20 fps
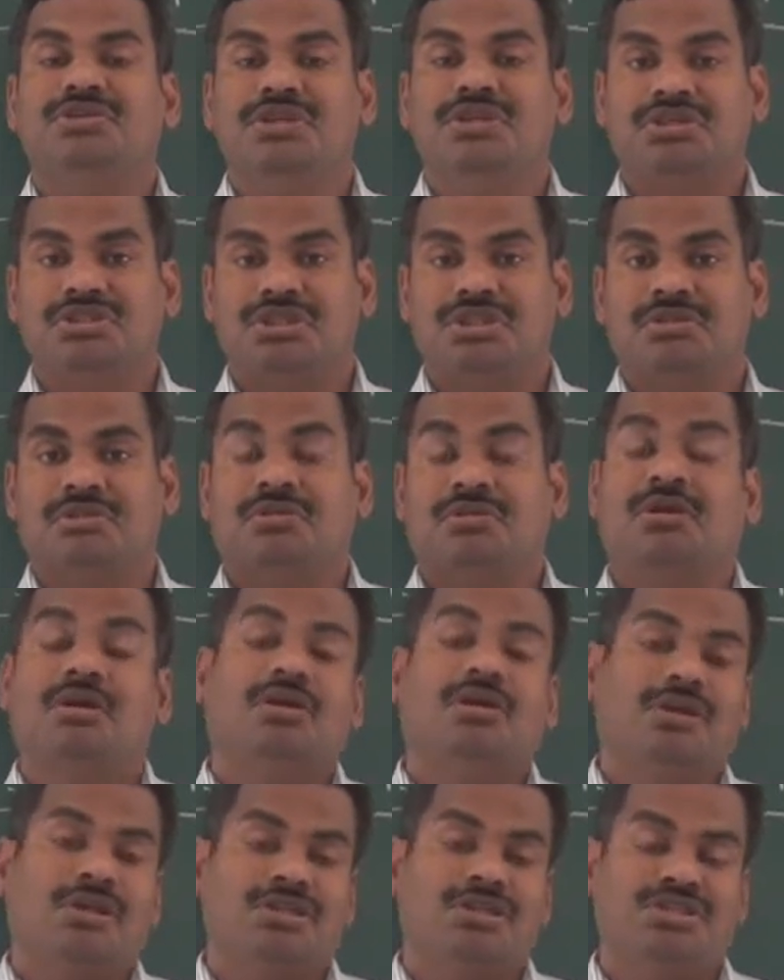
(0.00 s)
junction,
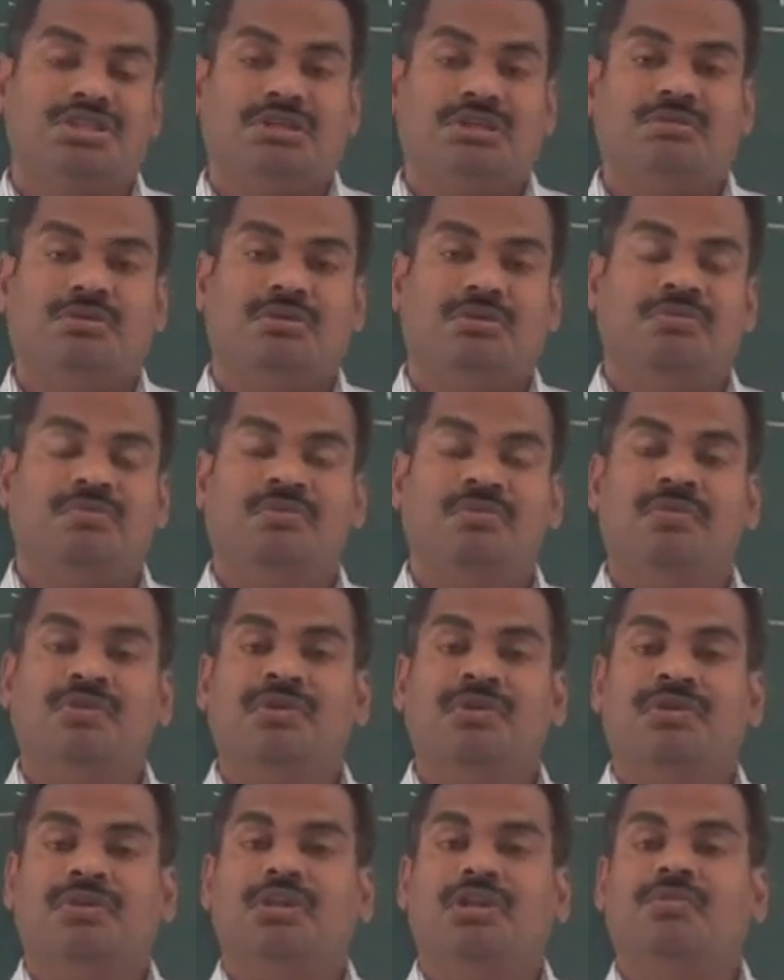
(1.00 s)
or can say about
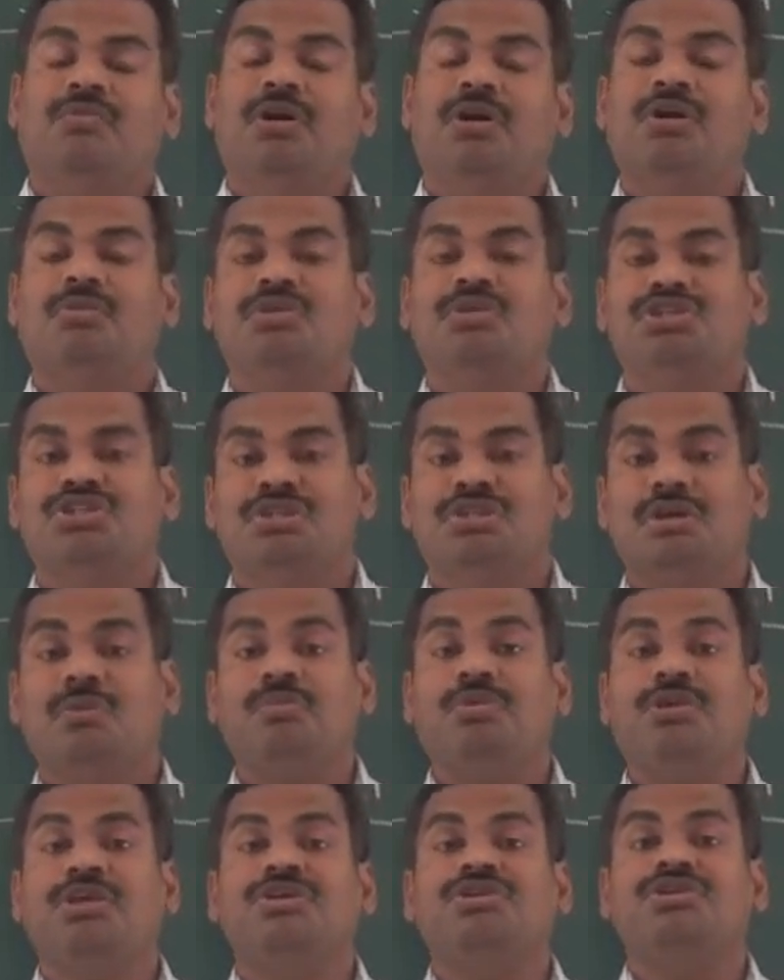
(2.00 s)
the formation
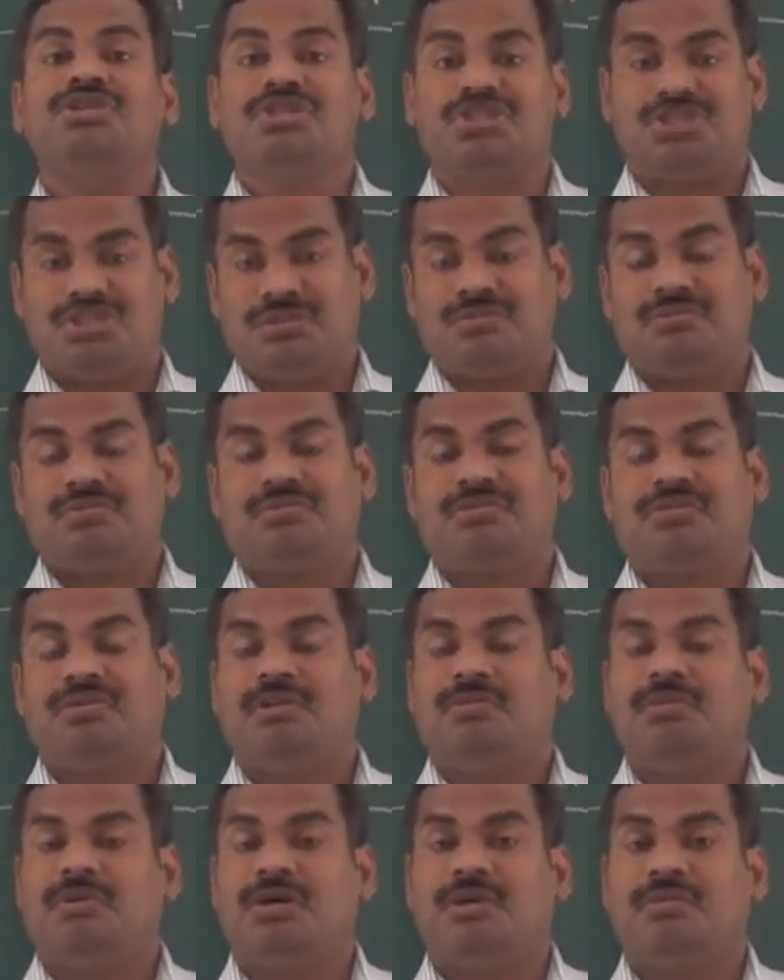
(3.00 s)
of p-n junction.
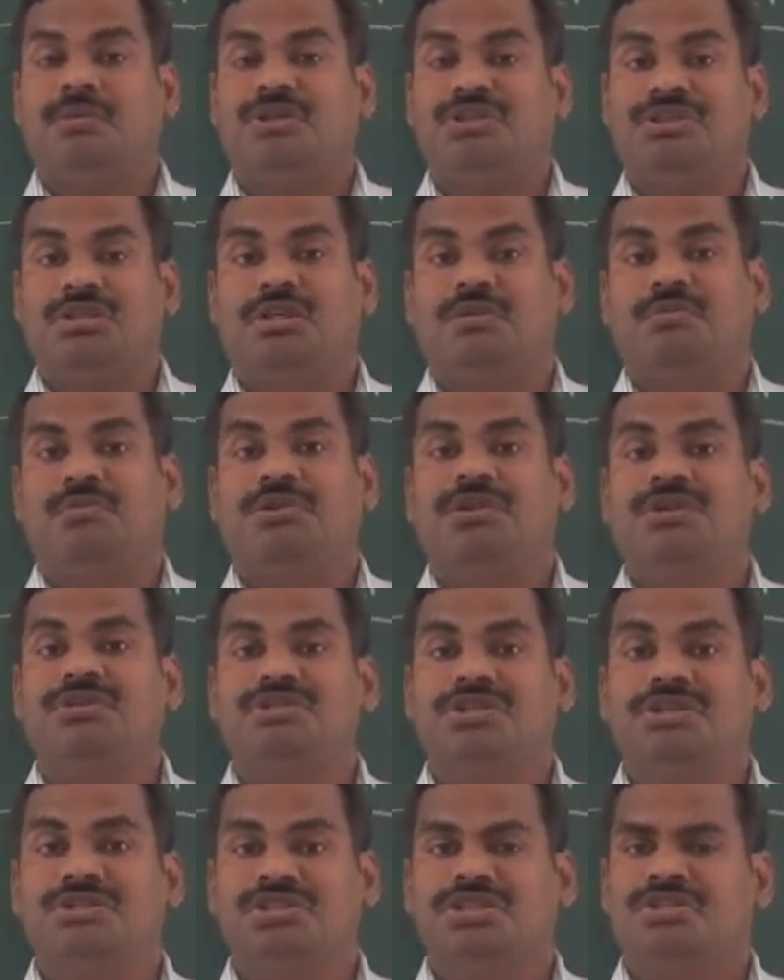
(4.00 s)
The formation of p-n
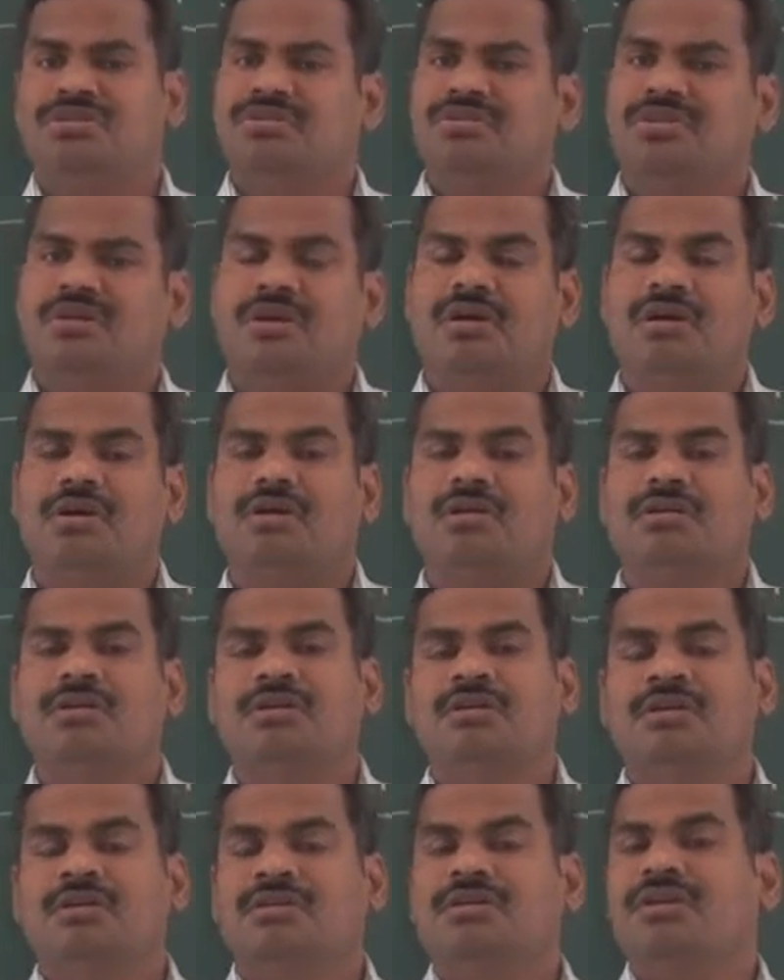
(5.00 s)
junction
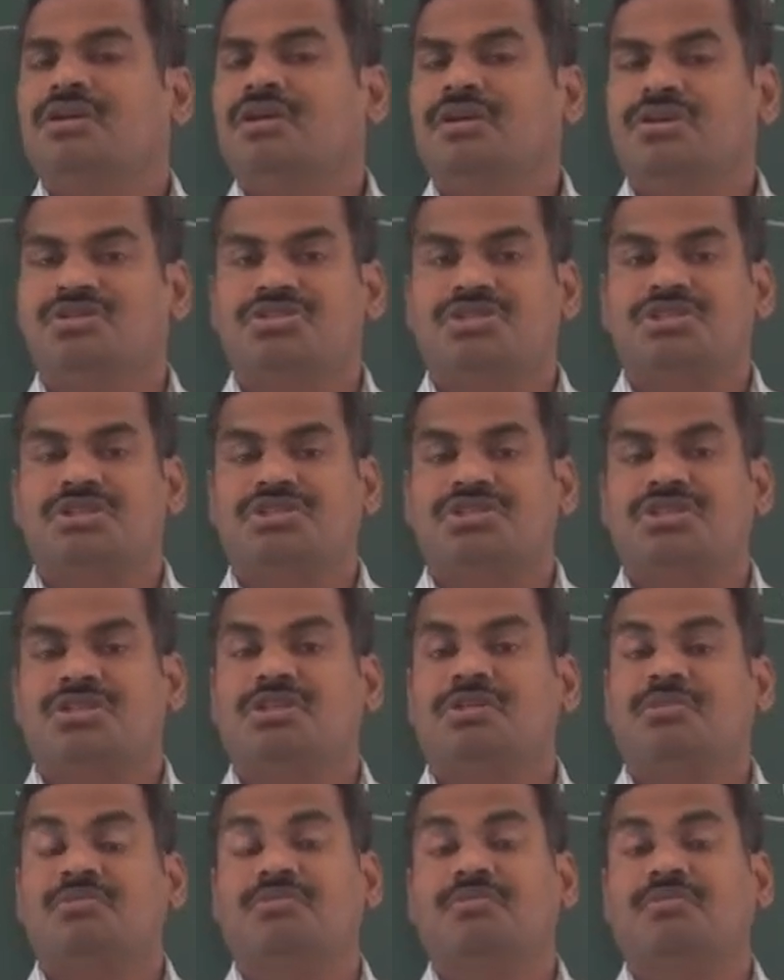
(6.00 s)
or the
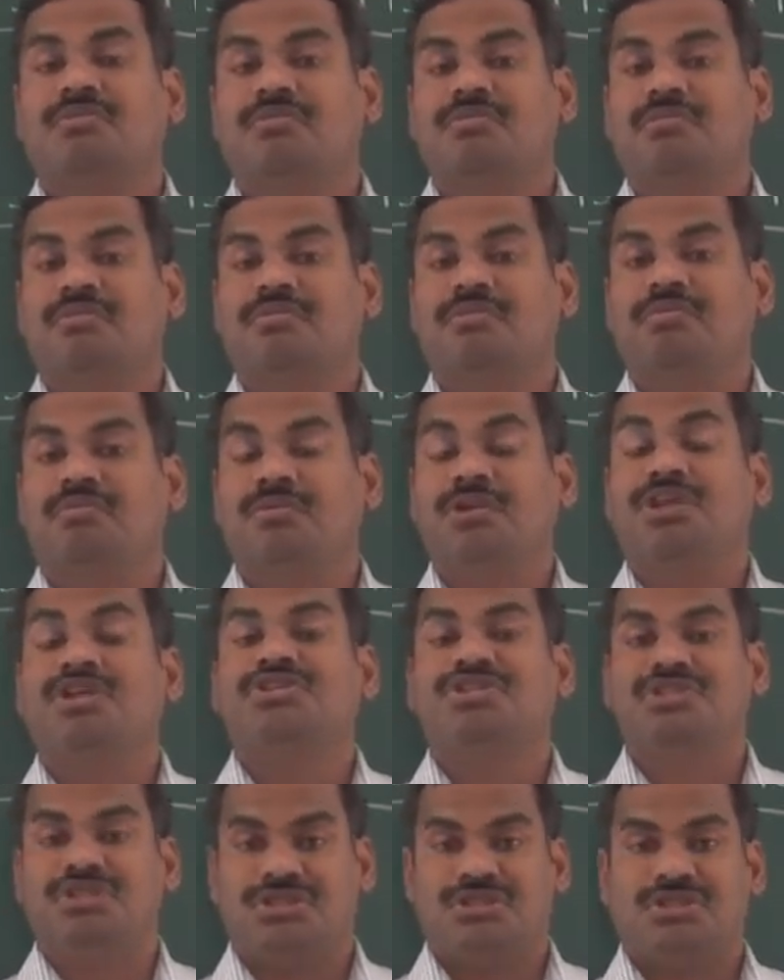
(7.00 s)
construction of
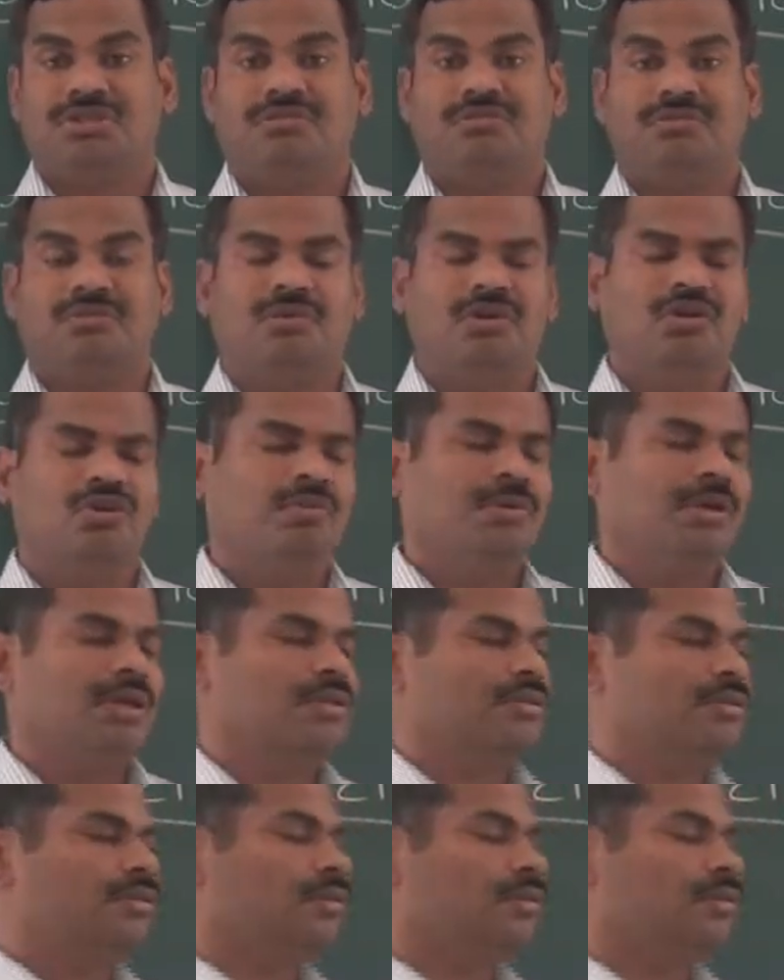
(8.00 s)
p-n junction. We'll go for